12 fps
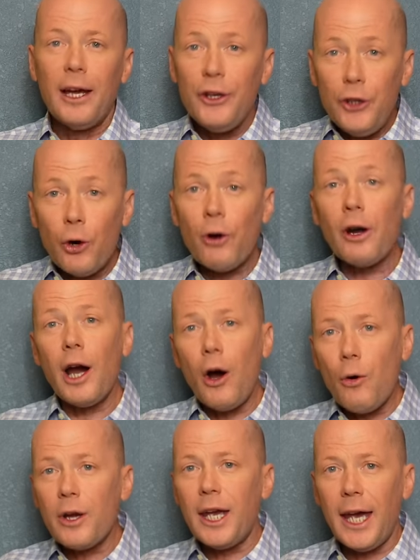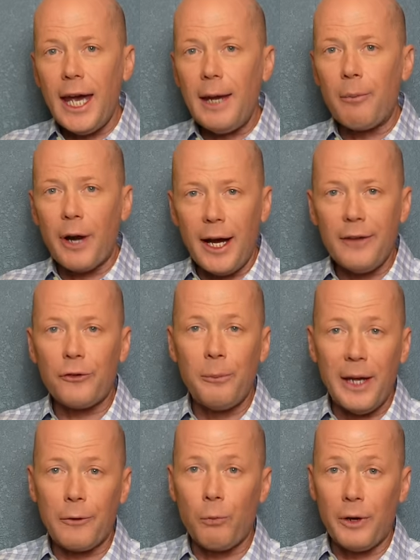You're okay, Brian
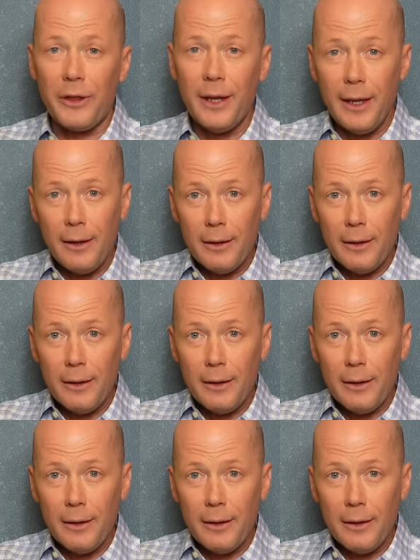Smith, with